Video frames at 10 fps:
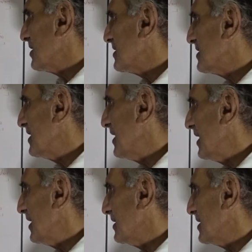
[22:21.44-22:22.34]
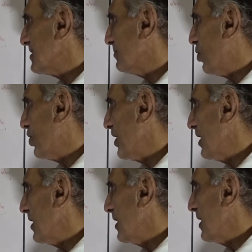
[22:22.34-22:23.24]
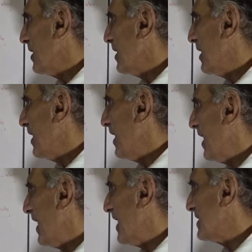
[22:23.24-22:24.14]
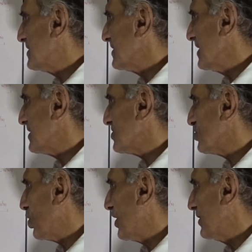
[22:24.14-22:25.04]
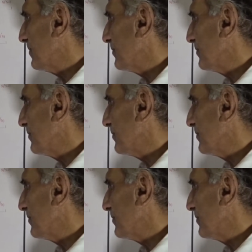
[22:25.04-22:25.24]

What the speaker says: See this body as a solid.